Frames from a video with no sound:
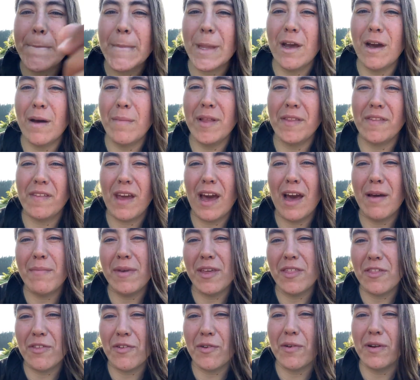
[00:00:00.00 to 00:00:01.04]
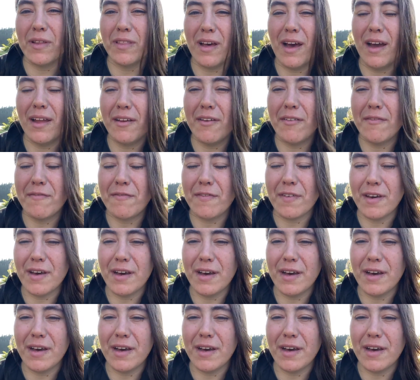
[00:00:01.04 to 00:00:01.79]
It's got me through a lot of